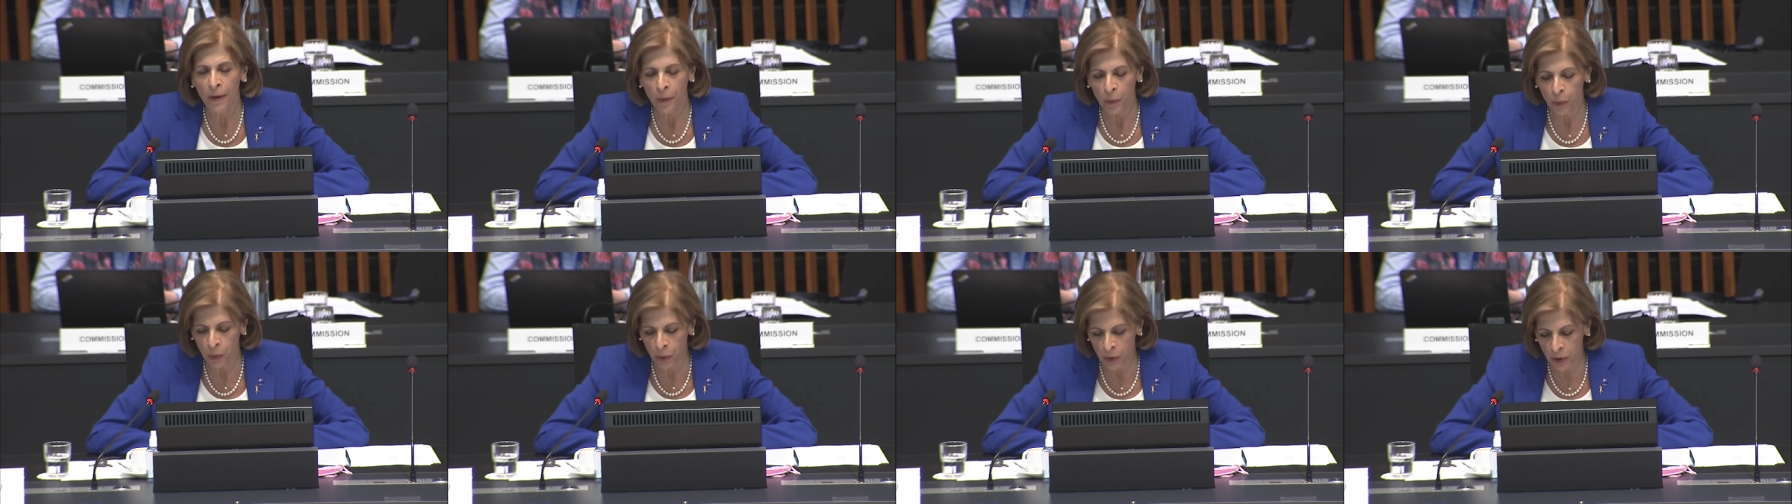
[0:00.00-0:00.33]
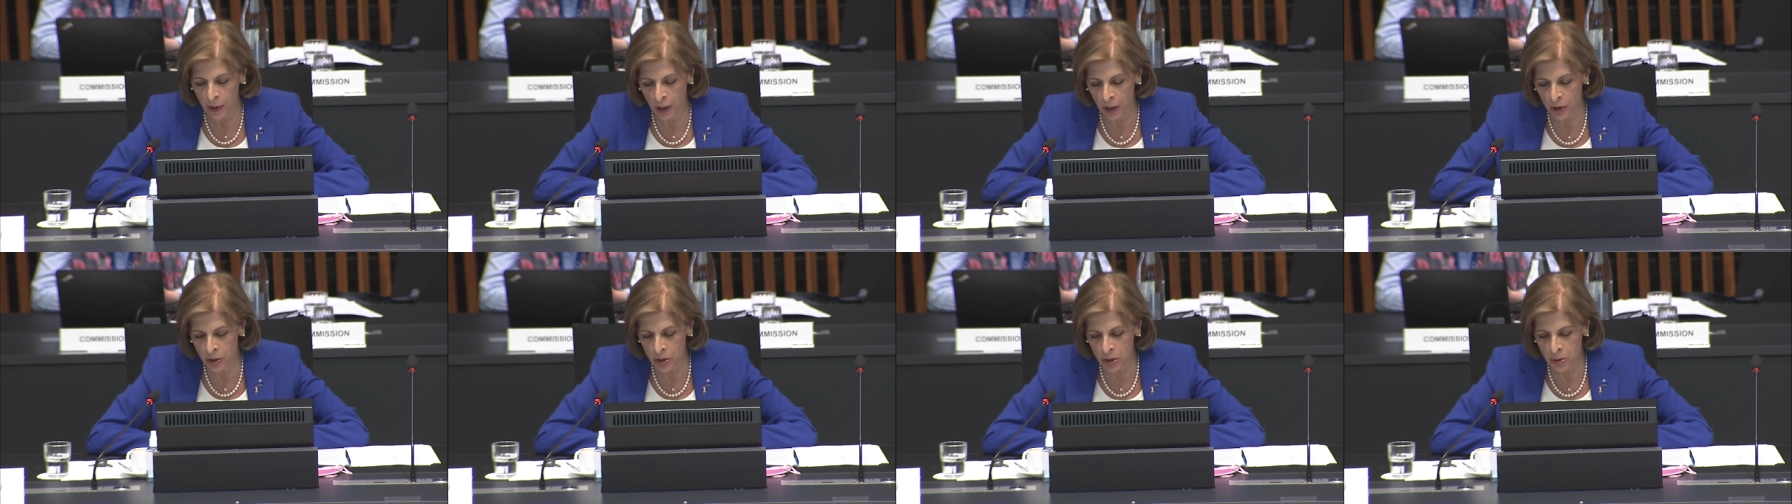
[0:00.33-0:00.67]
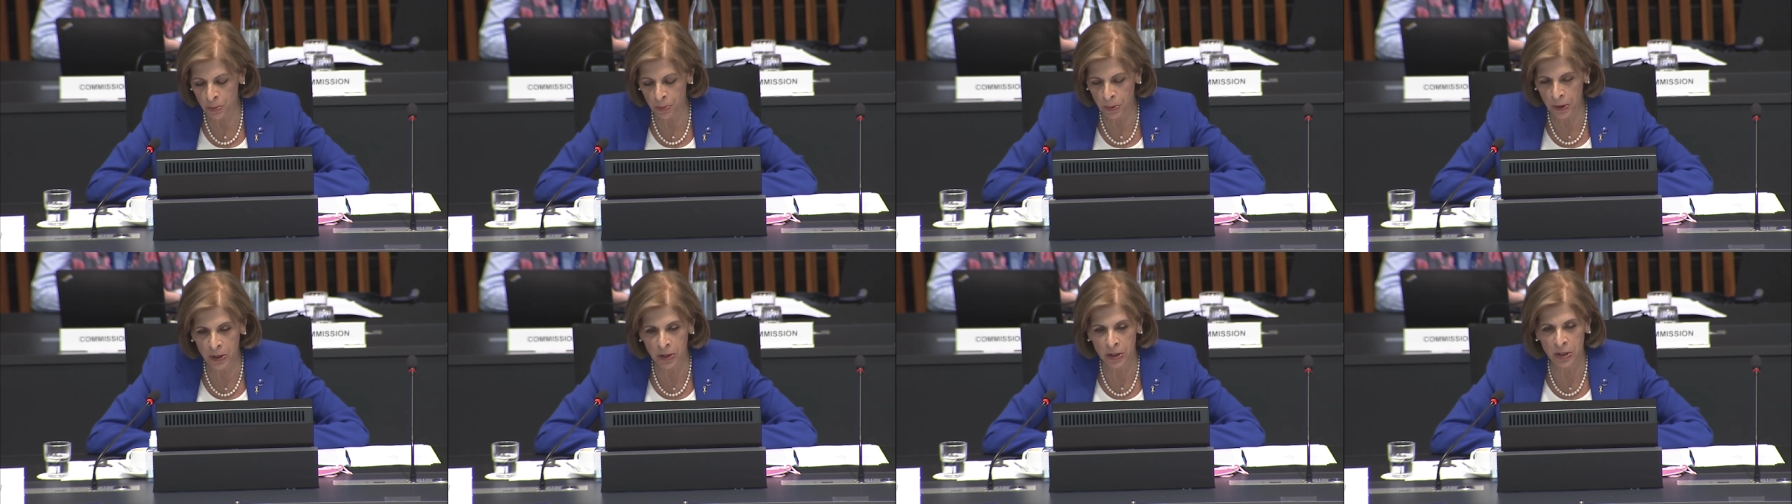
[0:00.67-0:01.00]
without
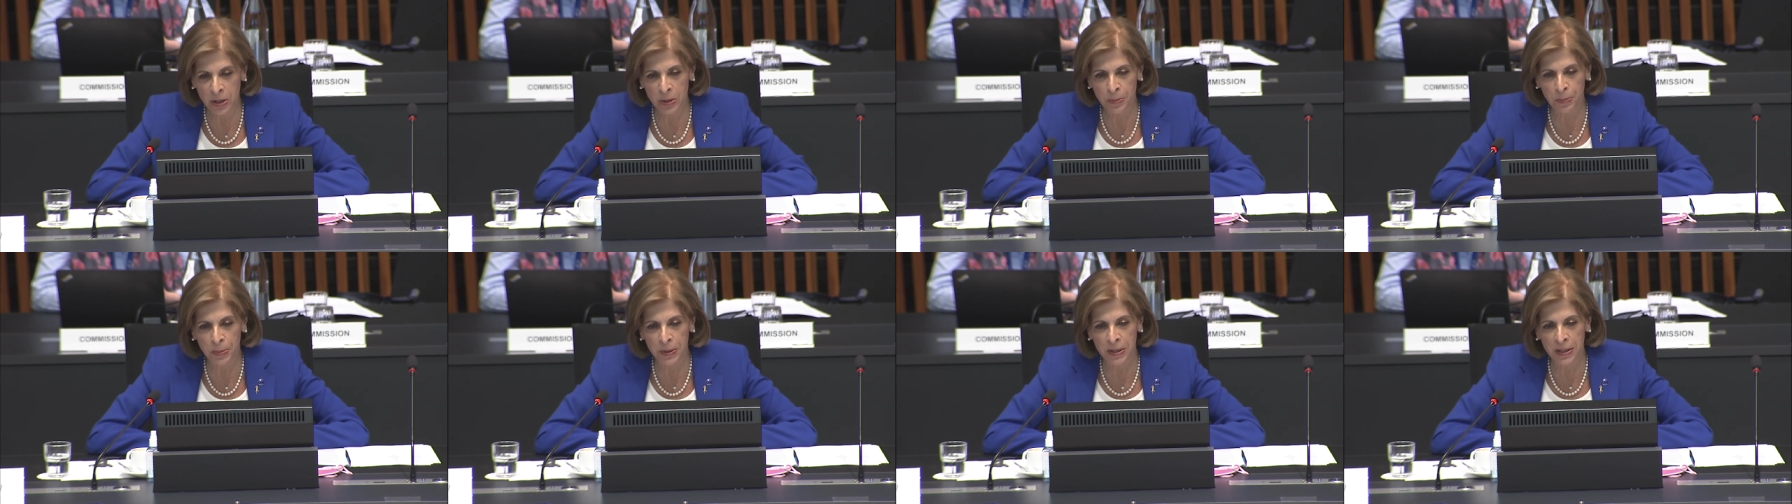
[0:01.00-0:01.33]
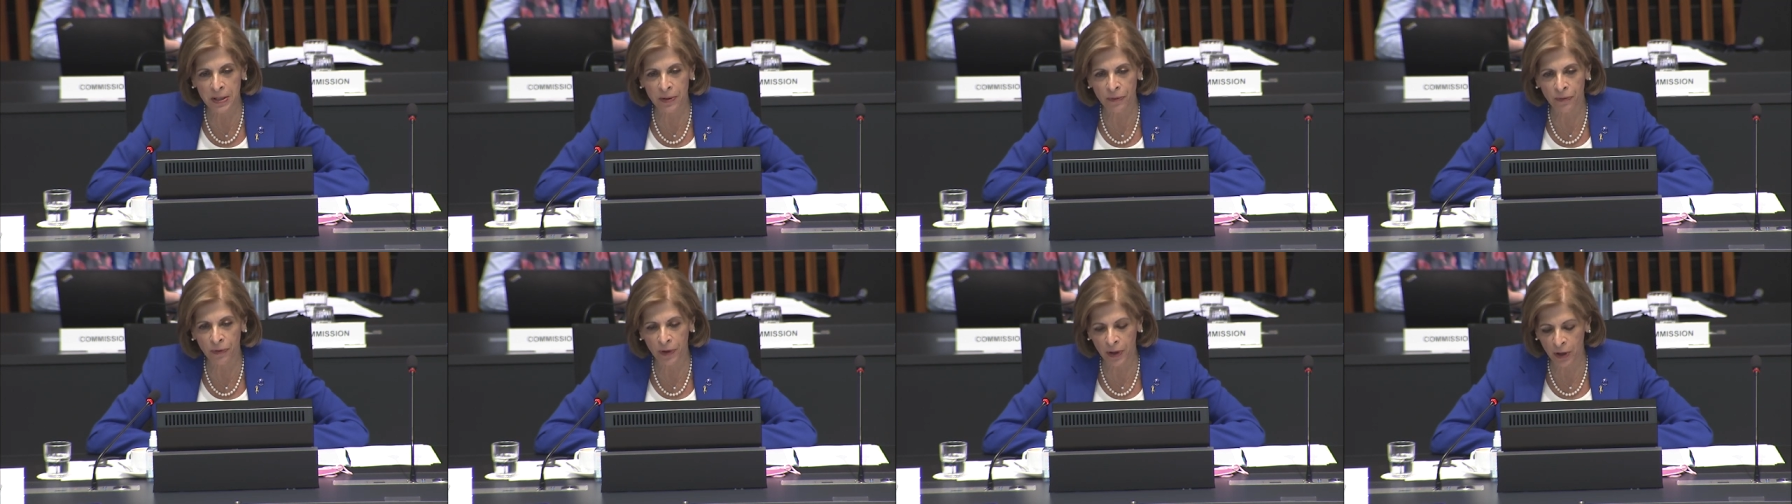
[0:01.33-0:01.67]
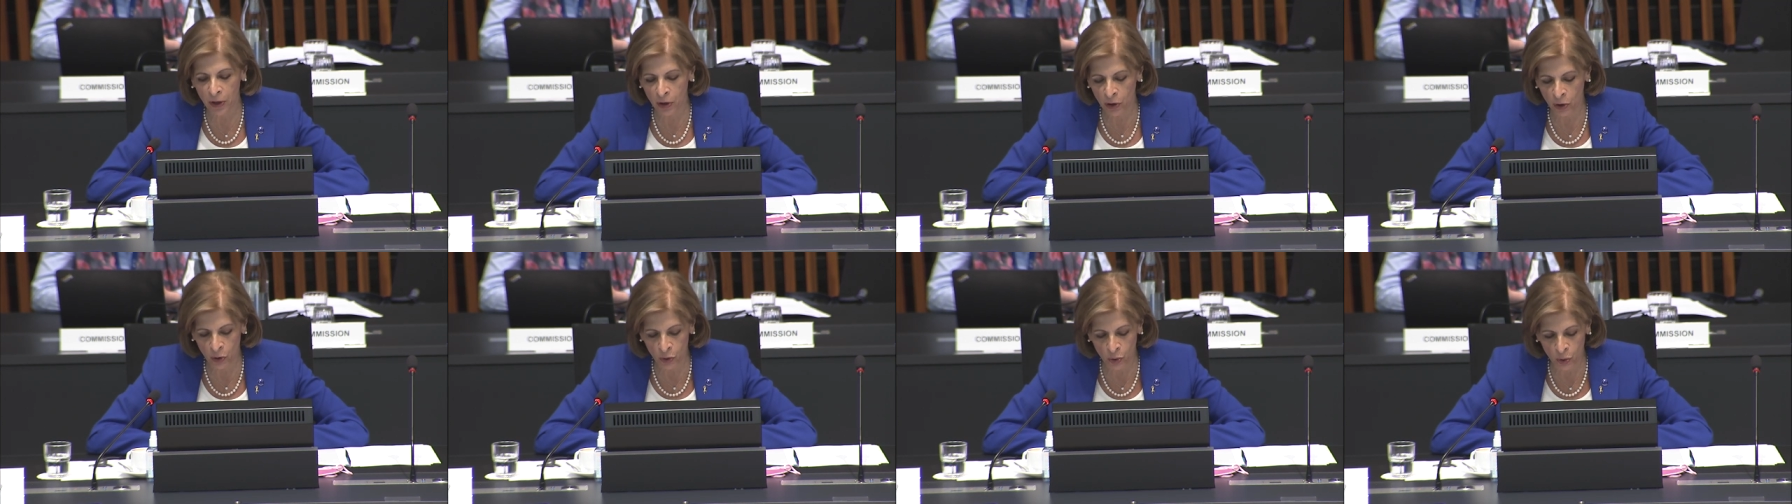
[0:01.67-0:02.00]
species-specific
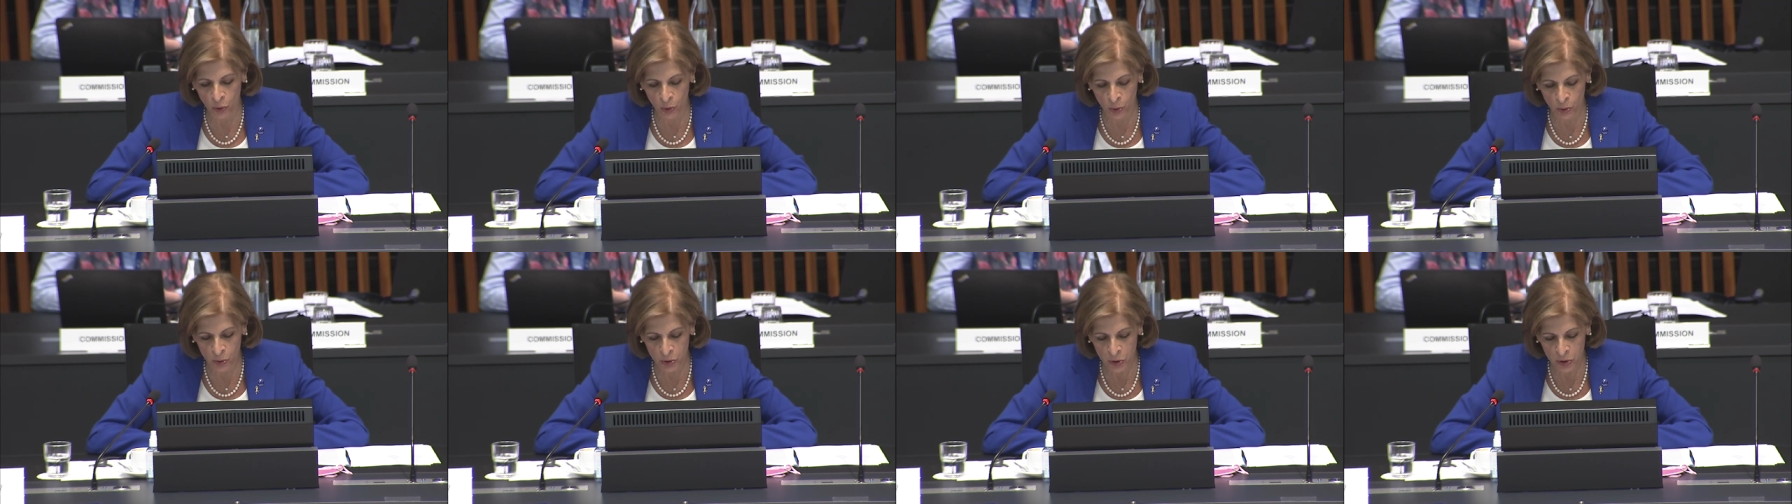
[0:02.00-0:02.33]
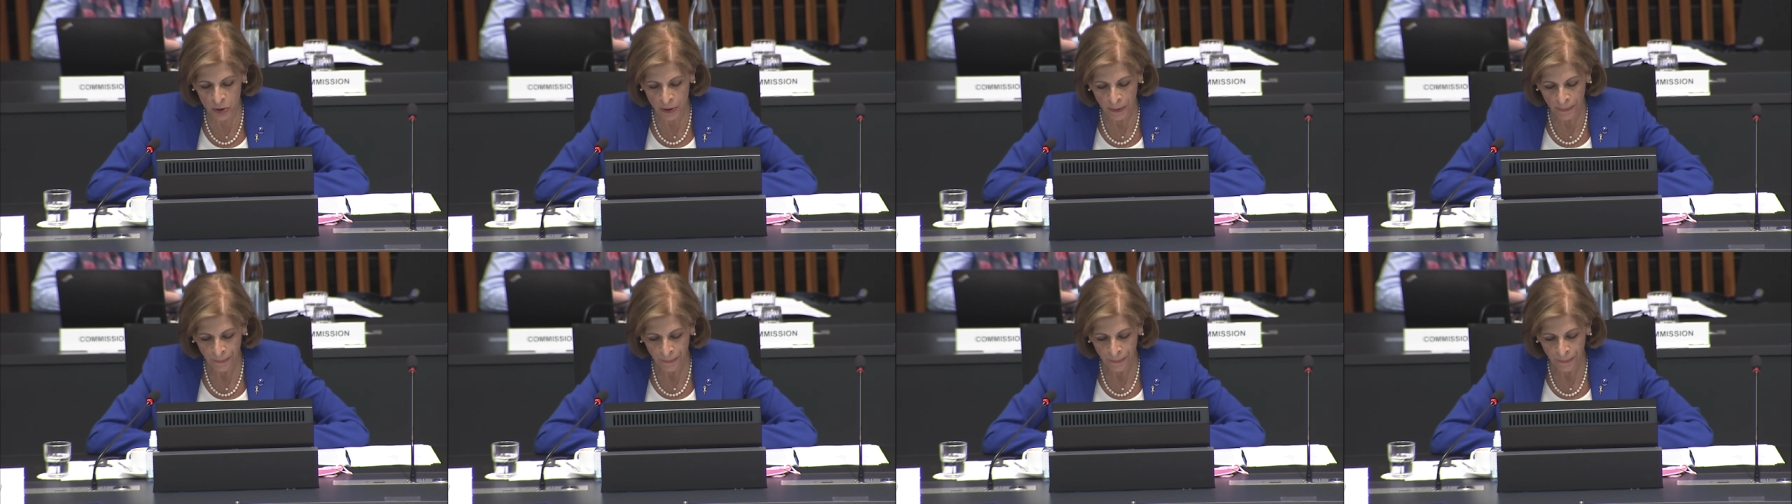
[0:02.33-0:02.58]
rules.